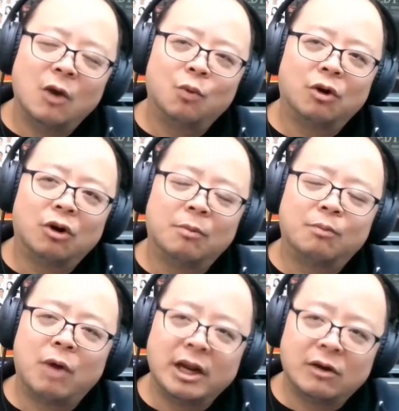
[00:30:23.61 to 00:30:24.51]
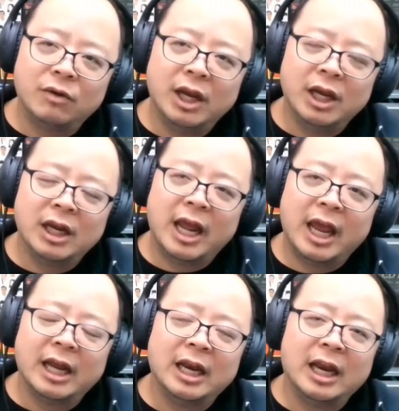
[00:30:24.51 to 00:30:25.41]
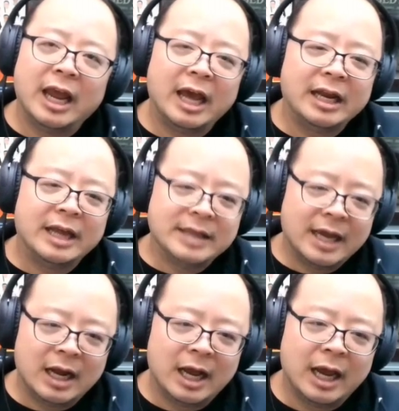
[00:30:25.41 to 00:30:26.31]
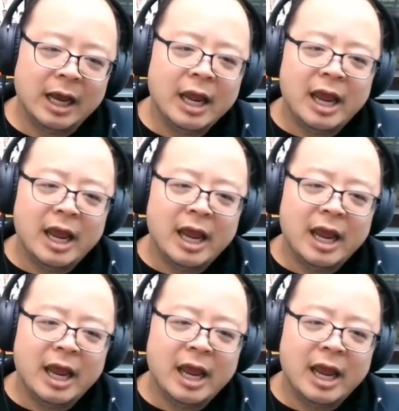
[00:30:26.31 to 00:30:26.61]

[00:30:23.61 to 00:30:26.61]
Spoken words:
were bright green and had antennae,